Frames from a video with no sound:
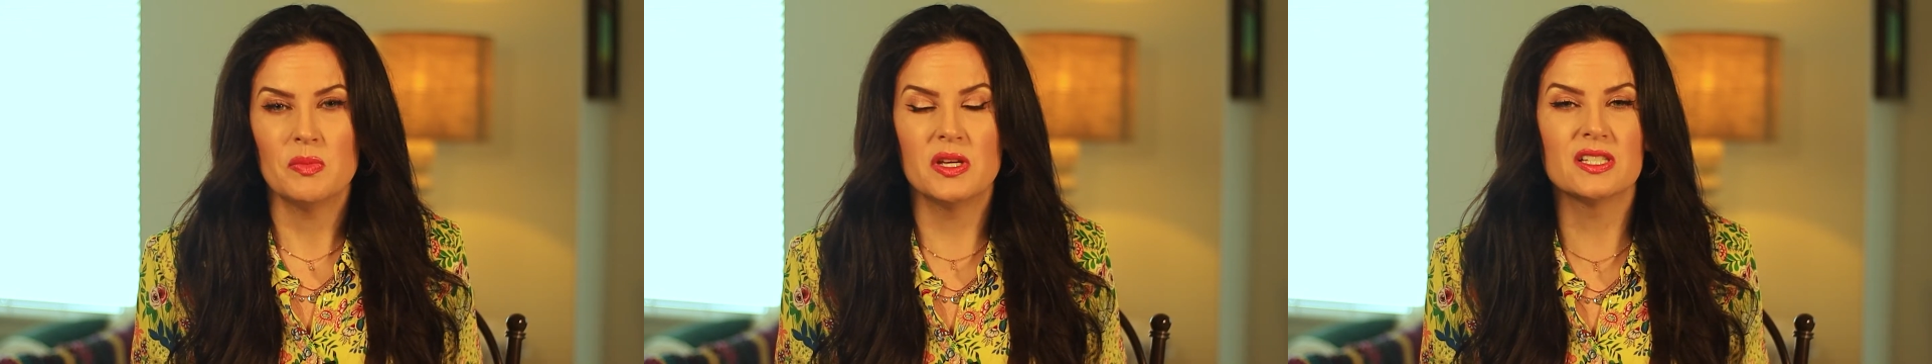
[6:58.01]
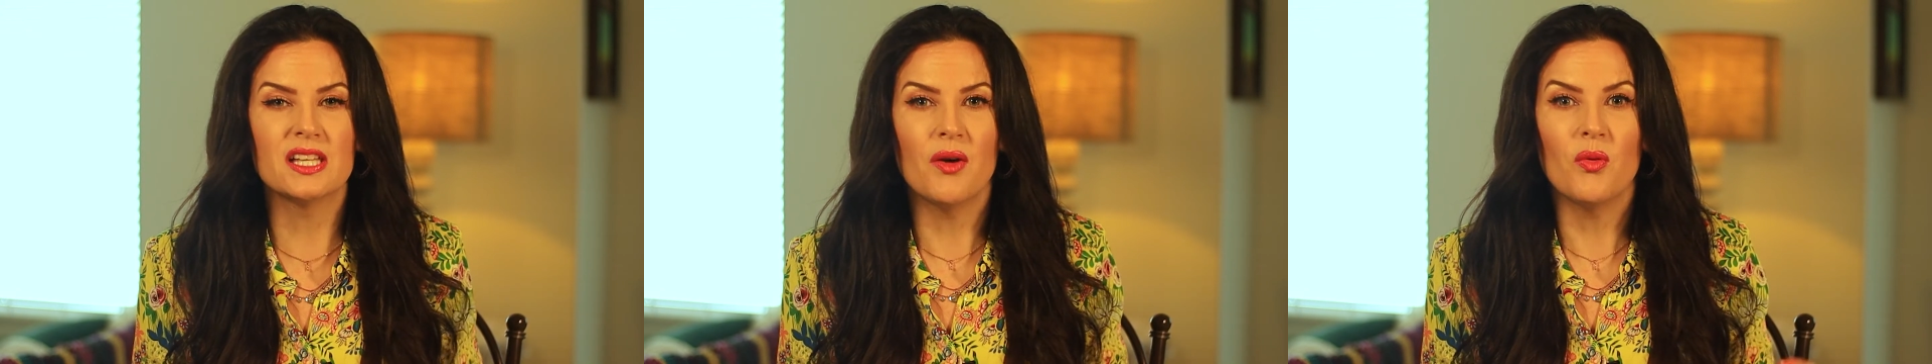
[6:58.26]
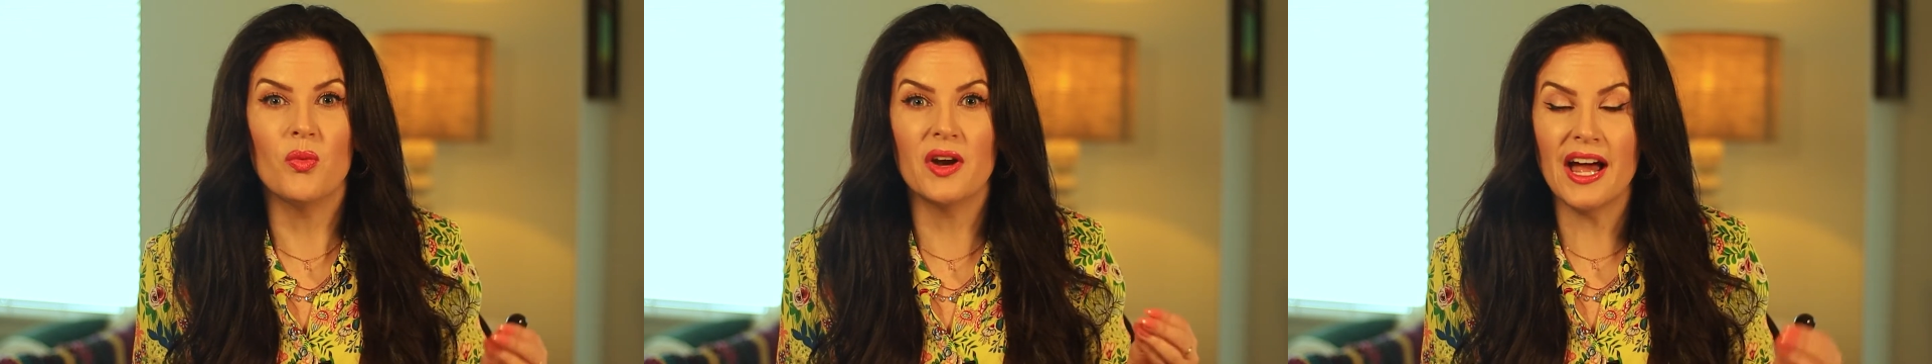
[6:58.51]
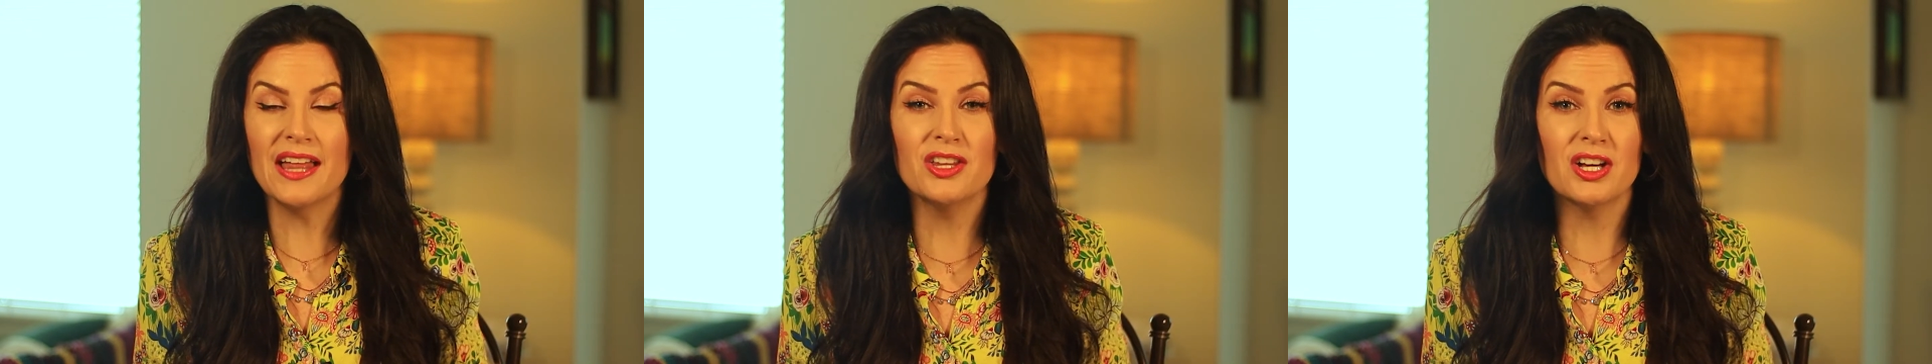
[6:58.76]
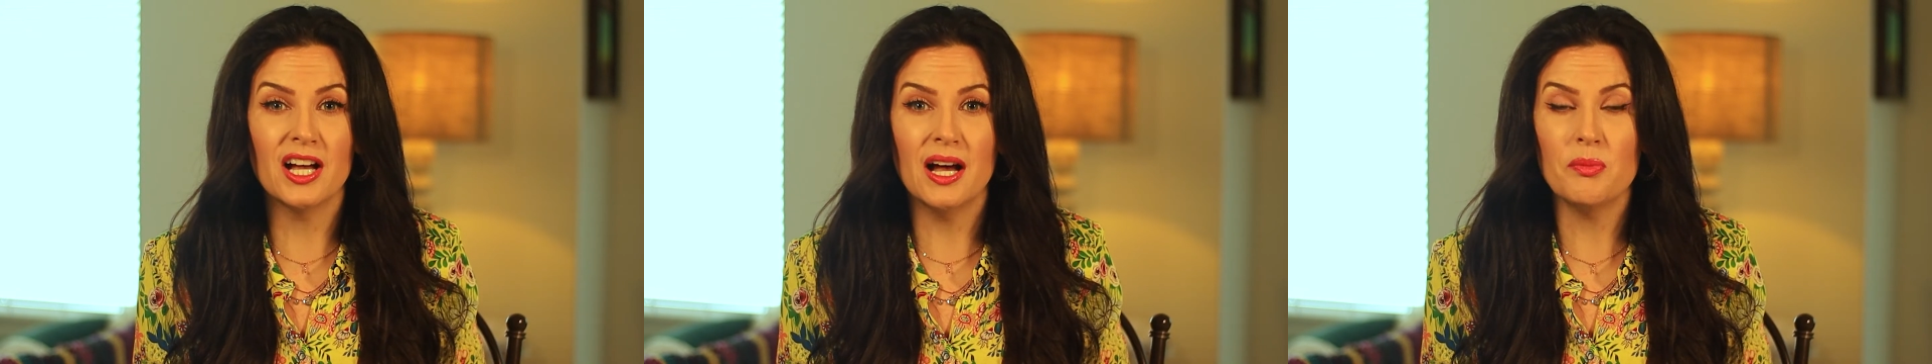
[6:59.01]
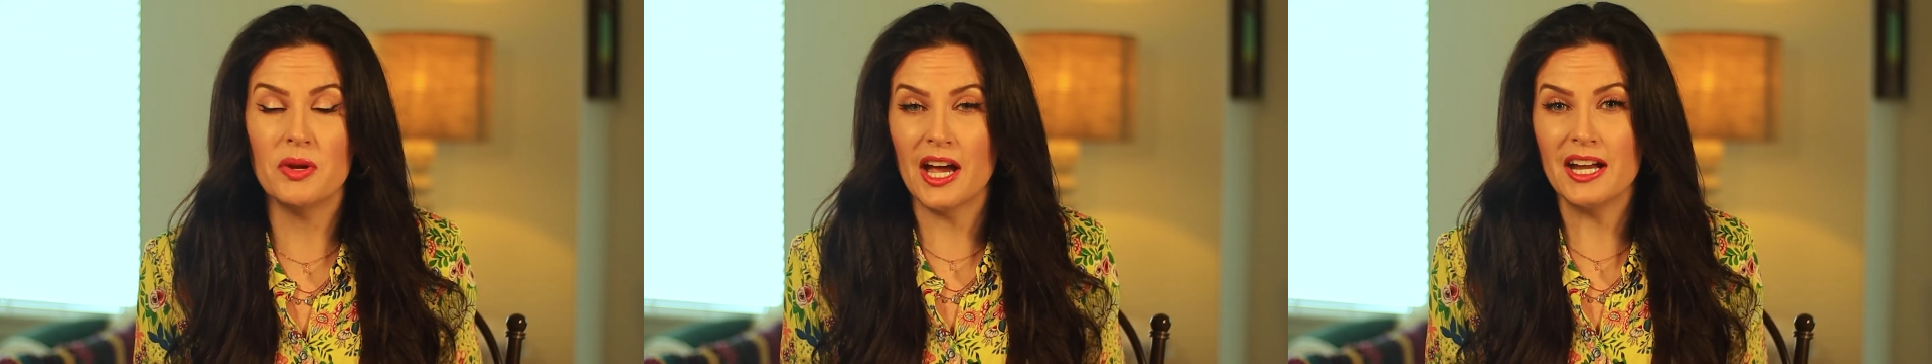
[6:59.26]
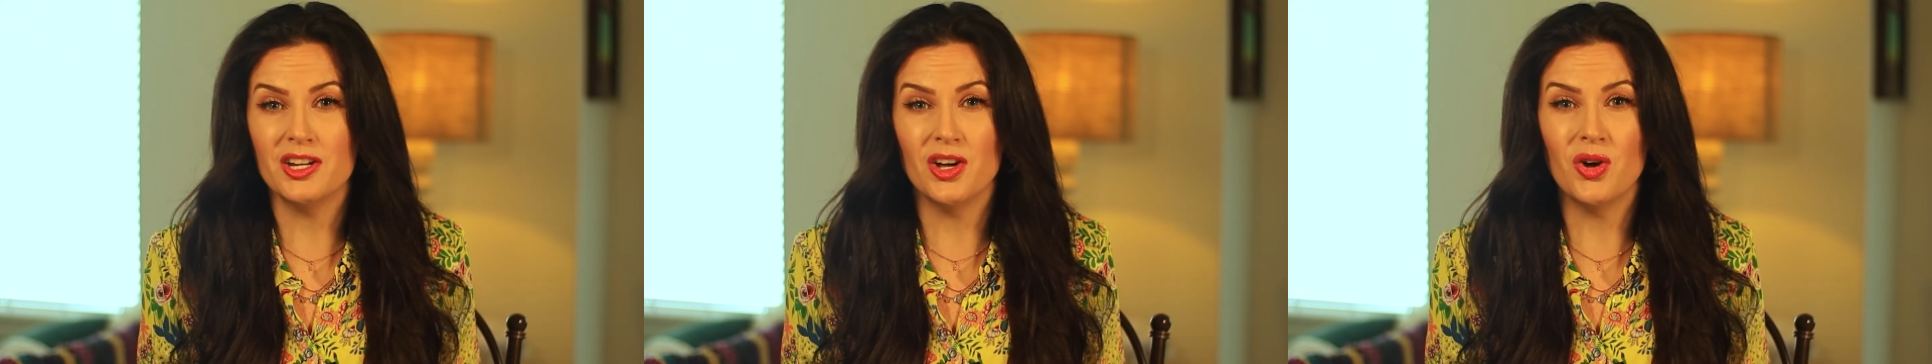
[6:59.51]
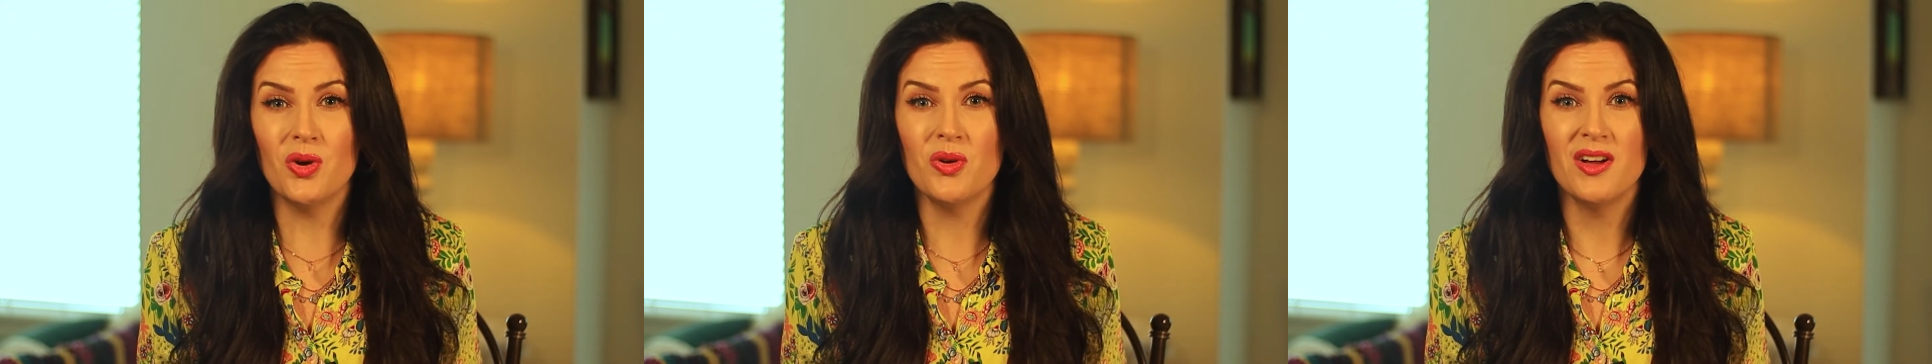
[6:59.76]
because when I look up and I
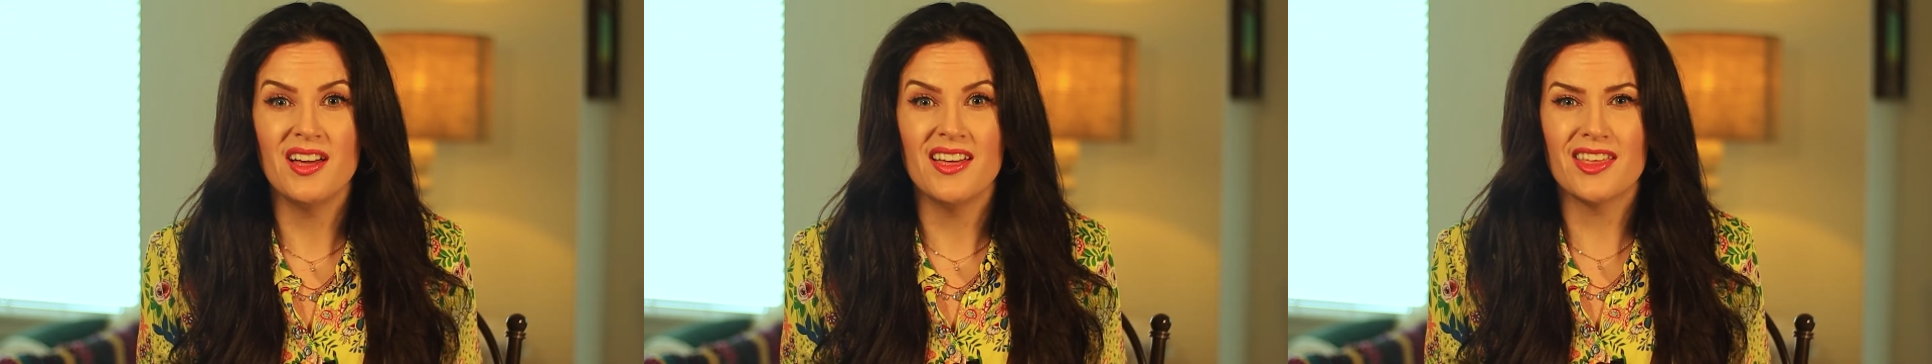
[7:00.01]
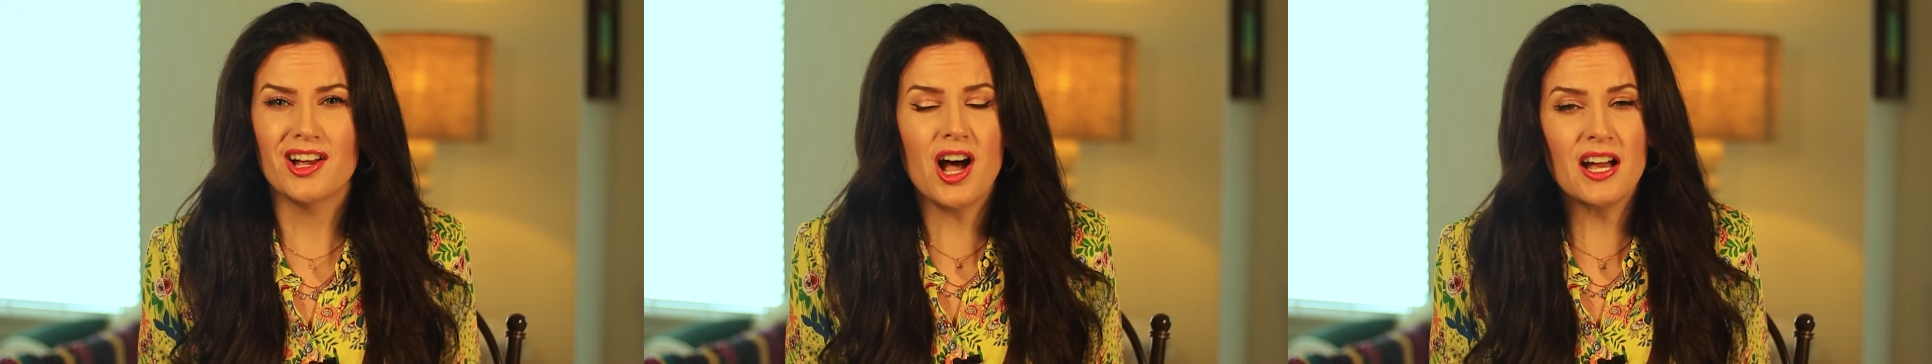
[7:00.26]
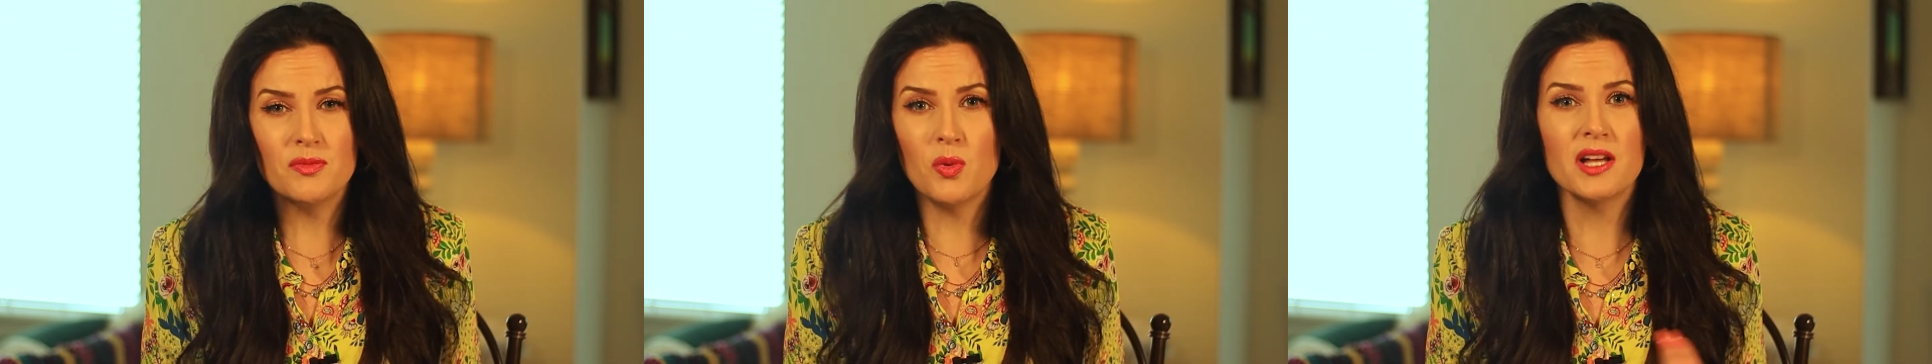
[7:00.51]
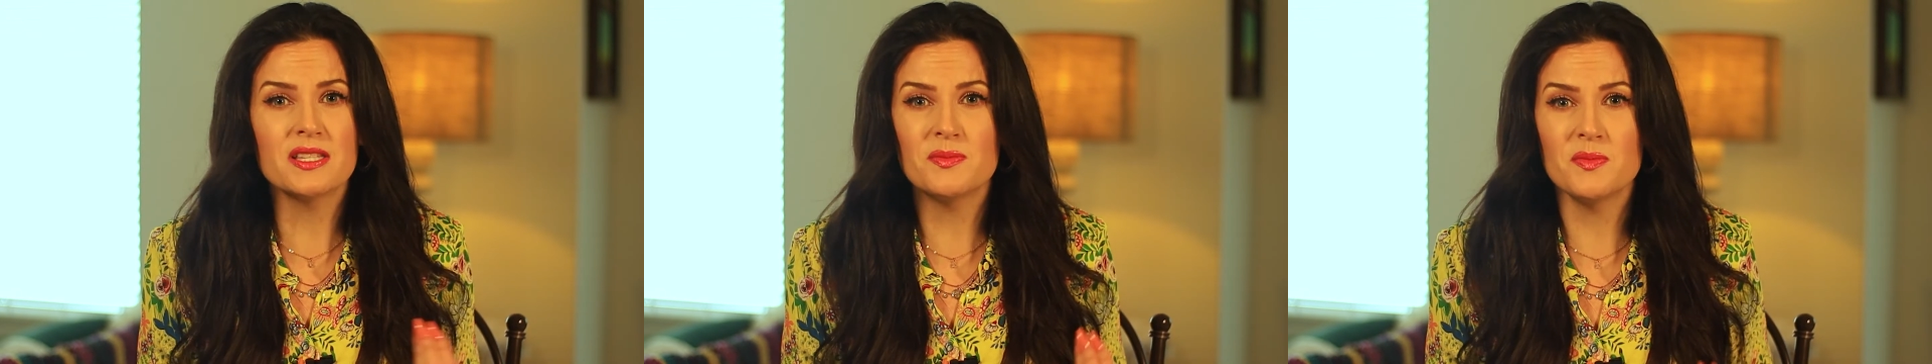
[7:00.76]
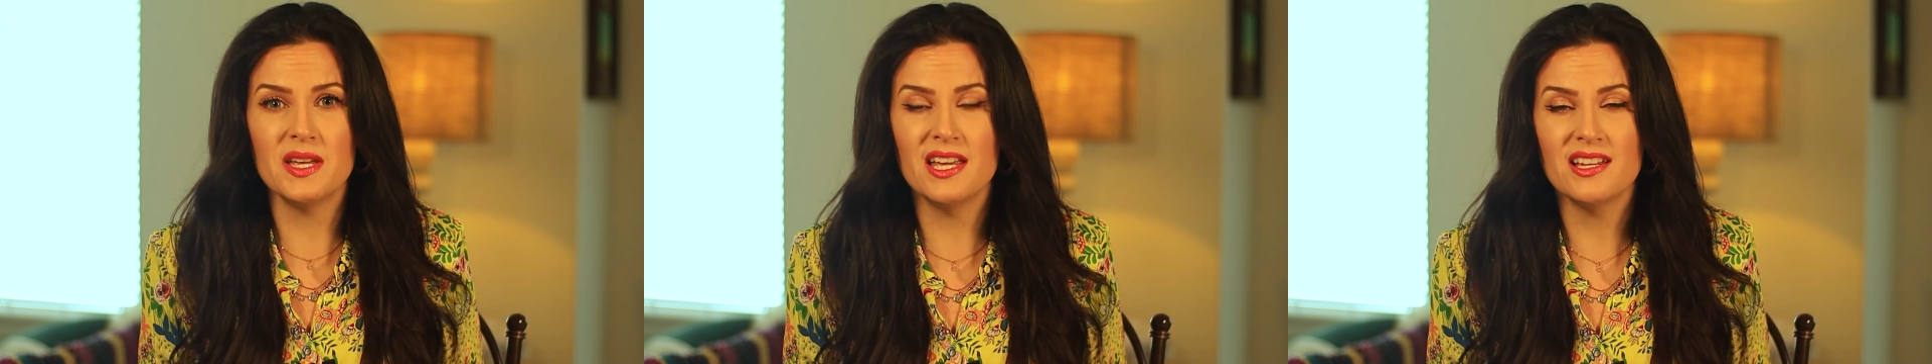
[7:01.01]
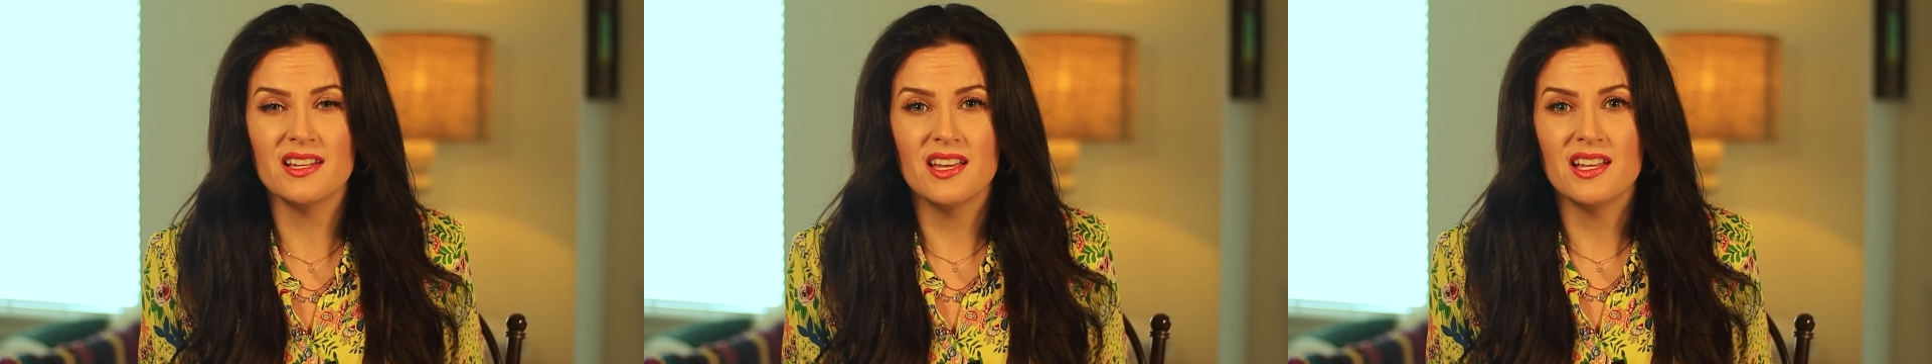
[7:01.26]
know that God wants me